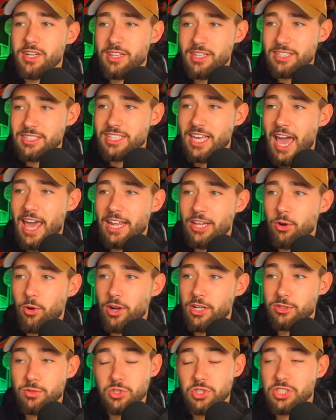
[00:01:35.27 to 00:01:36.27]
these
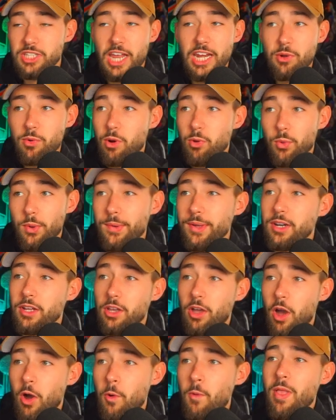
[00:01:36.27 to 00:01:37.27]
categories, which is anywhere we want to
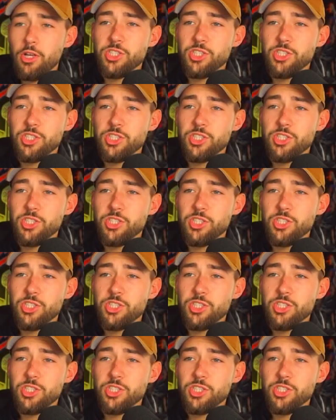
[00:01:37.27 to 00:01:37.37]
go.